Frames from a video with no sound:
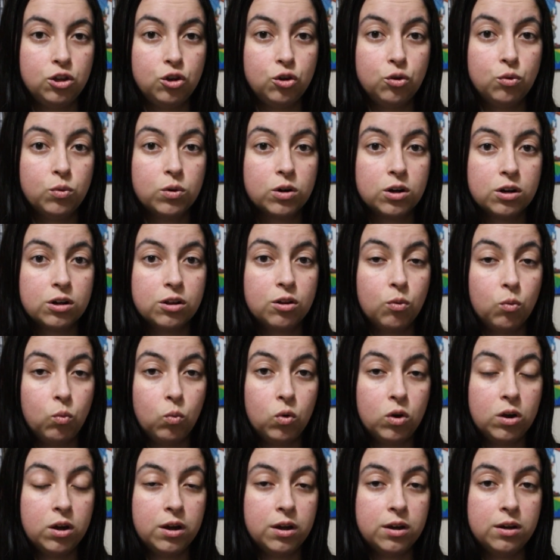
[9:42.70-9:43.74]
you were the
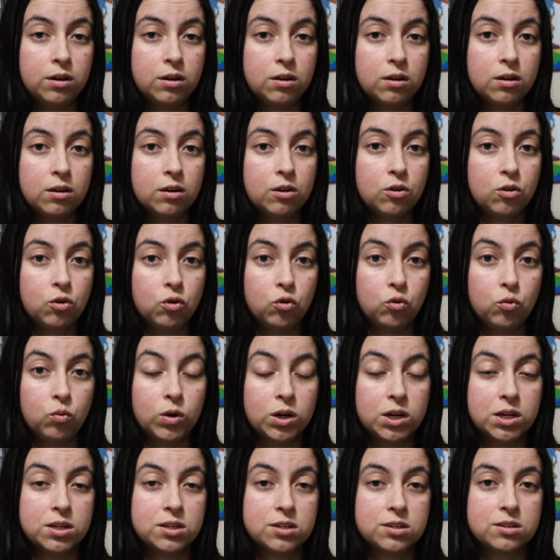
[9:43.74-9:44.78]
one who
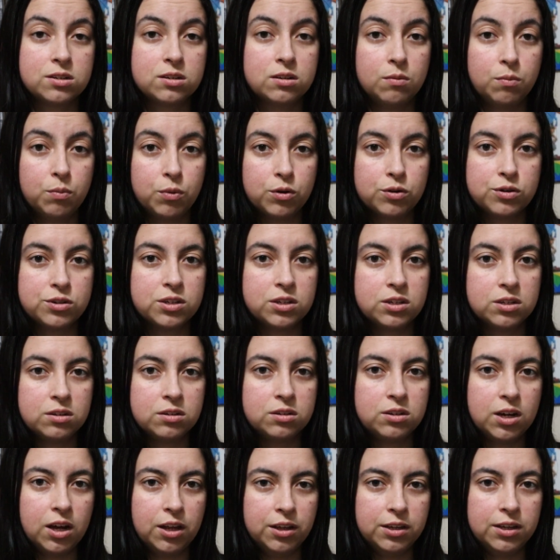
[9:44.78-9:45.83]
was the
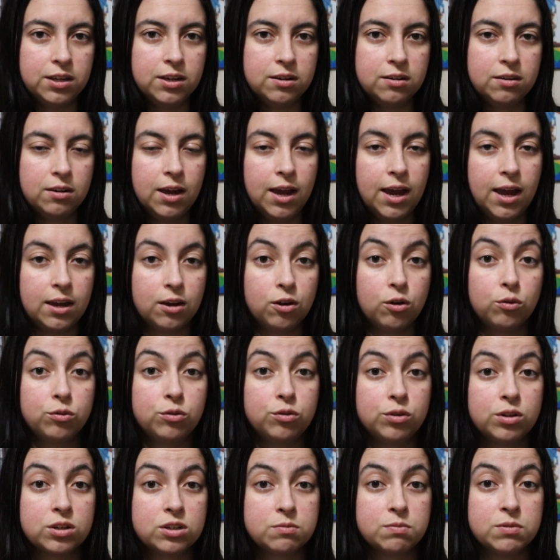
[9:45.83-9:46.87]
person telling, hey, go
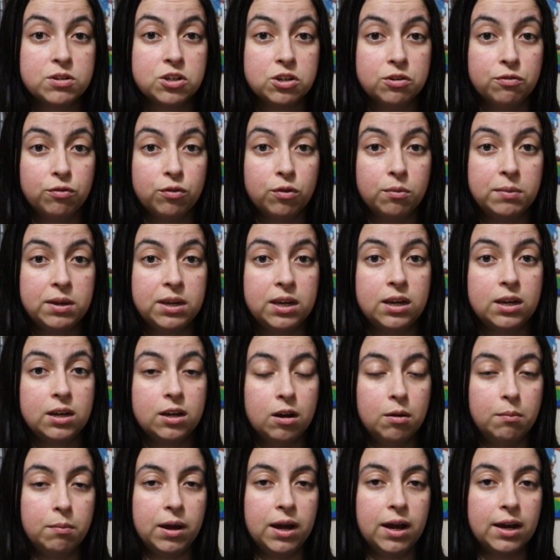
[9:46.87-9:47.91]
do this mission for me,
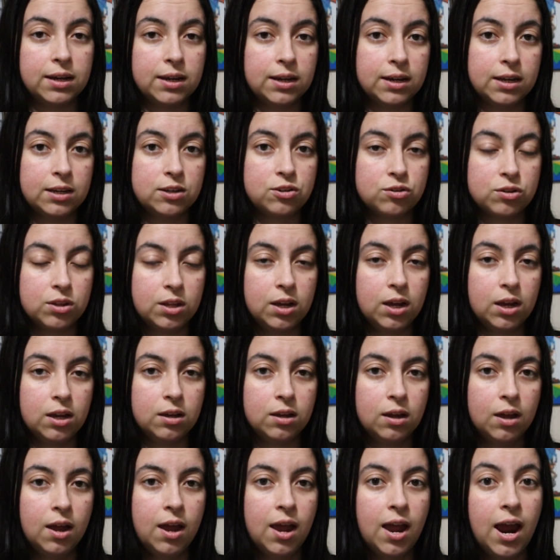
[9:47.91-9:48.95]
come back and get your
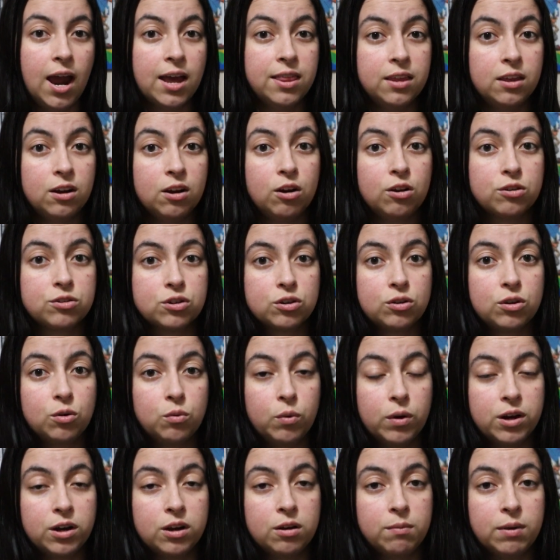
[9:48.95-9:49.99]
thing. And then also
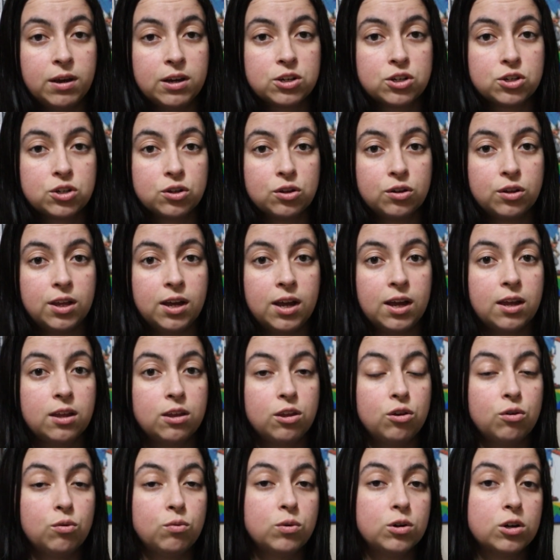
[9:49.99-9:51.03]
you wanted to make sure
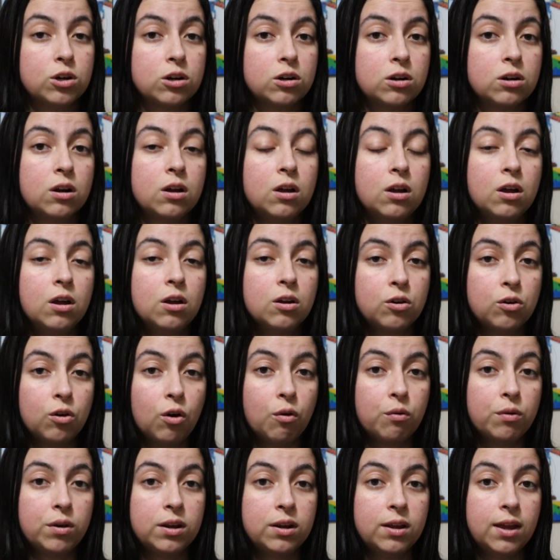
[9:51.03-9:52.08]
that you were
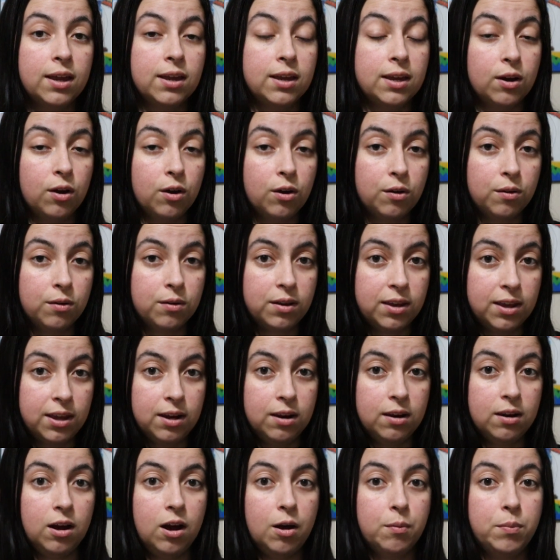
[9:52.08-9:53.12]
growing and
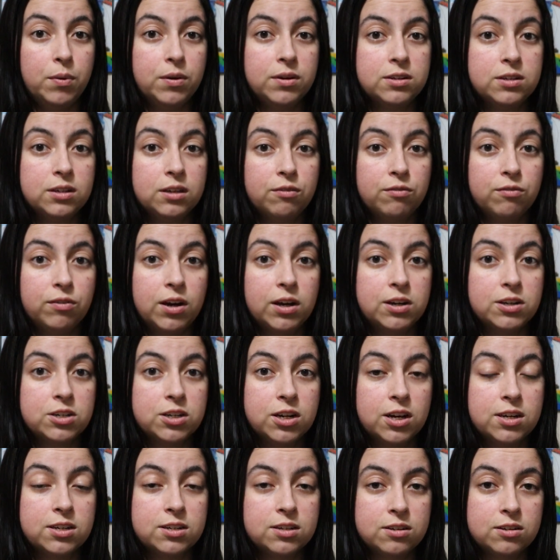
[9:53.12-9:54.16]
getting up into the
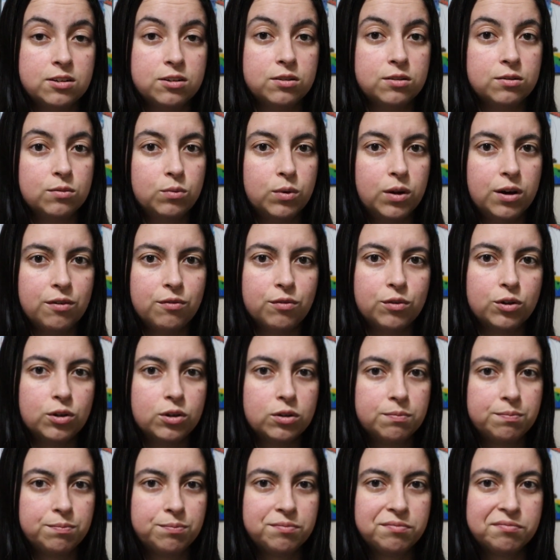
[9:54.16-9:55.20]
franchise, into the
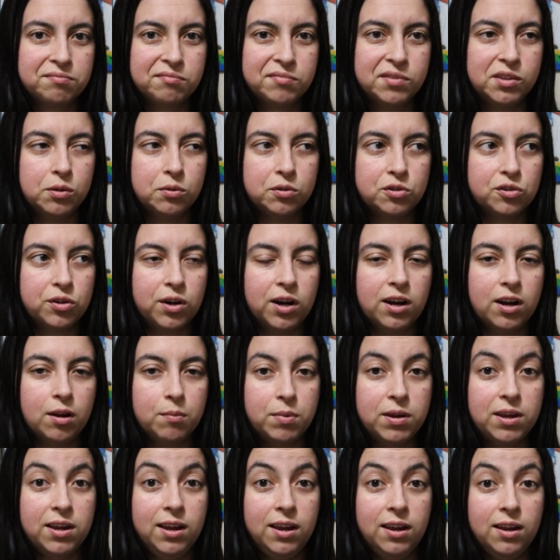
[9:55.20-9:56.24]
whatever you were trying
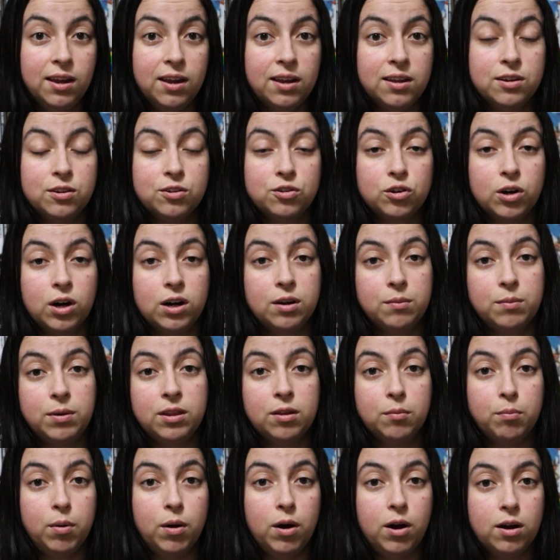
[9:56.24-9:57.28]
to be, and trying to
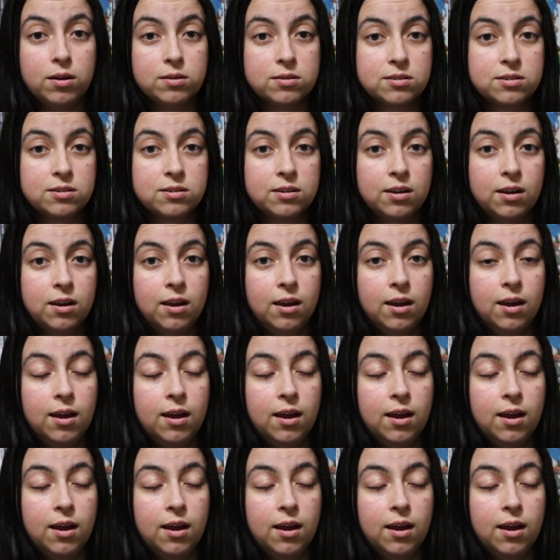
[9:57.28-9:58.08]
be the boss.